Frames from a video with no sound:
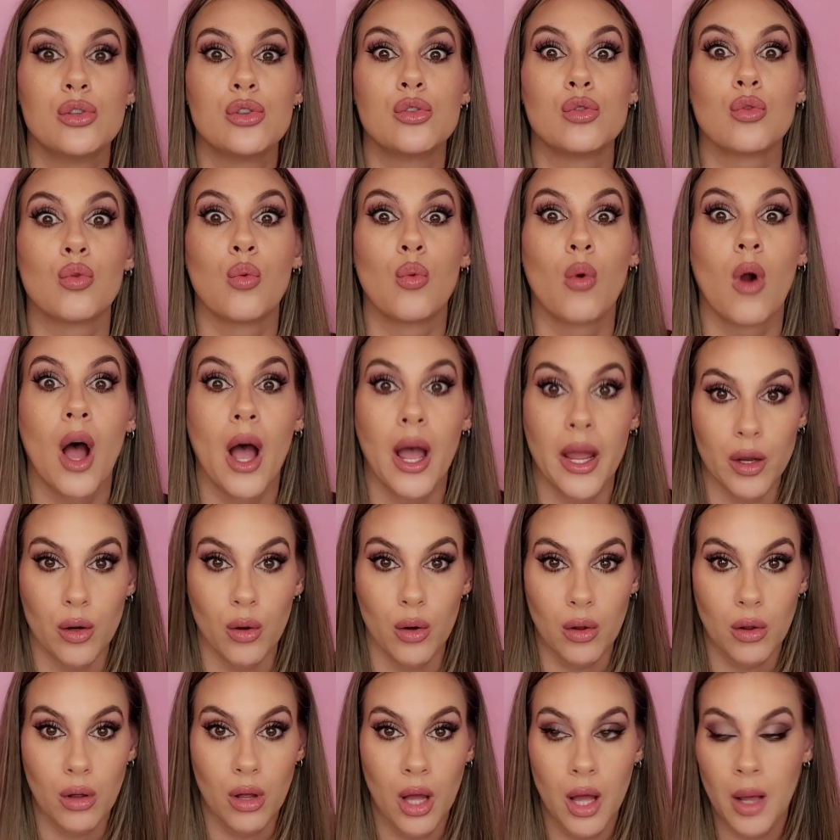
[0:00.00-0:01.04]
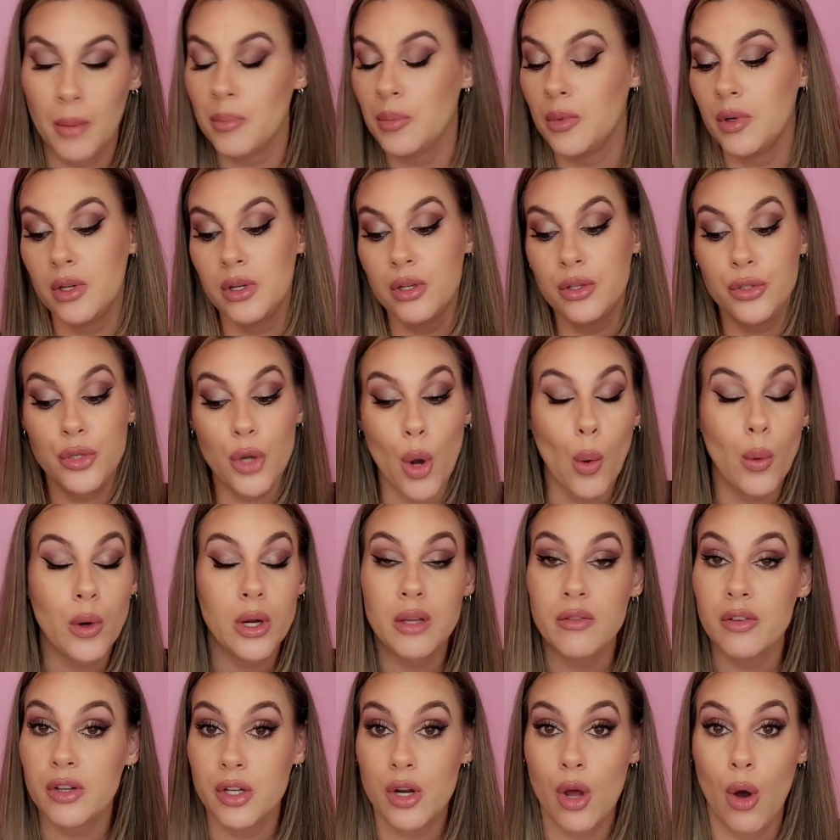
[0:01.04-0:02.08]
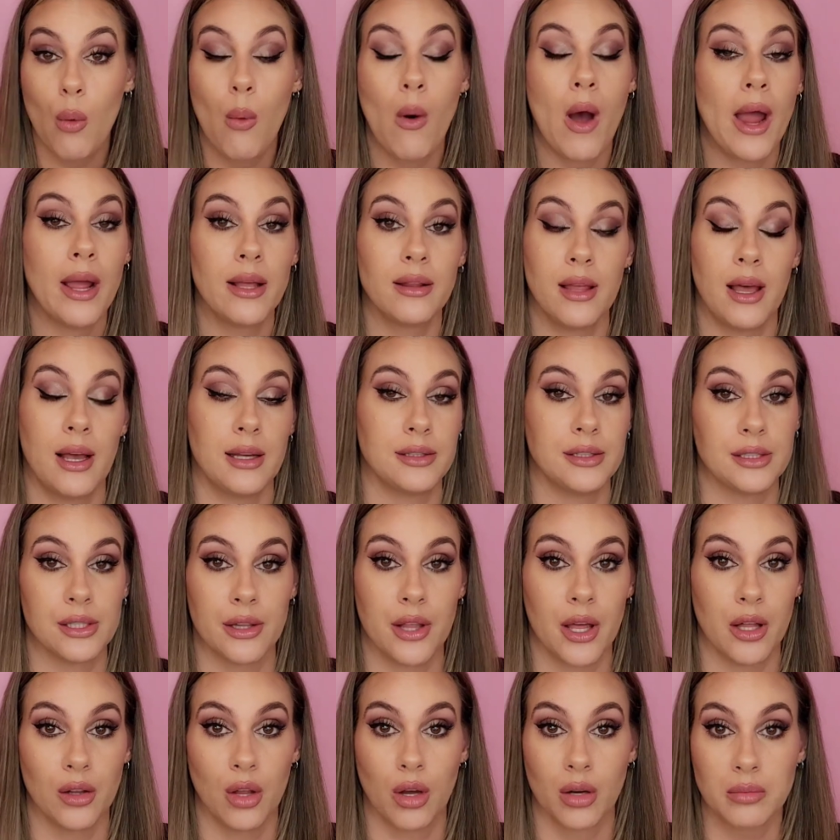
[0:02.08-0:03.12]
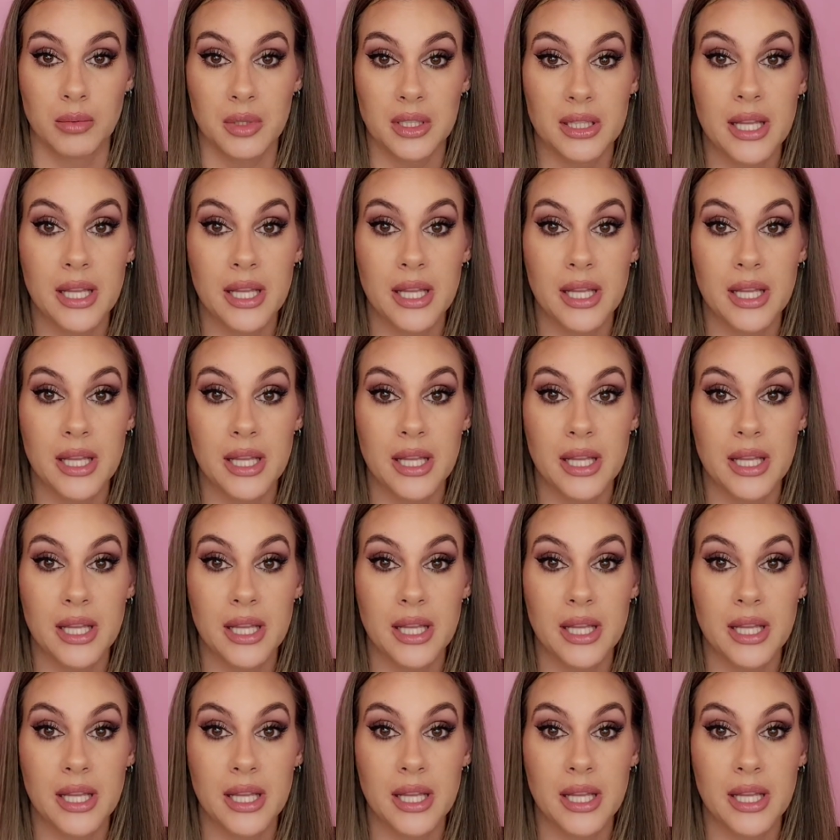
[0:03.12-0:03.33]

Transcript: trial. Don't even know why it lasted that long,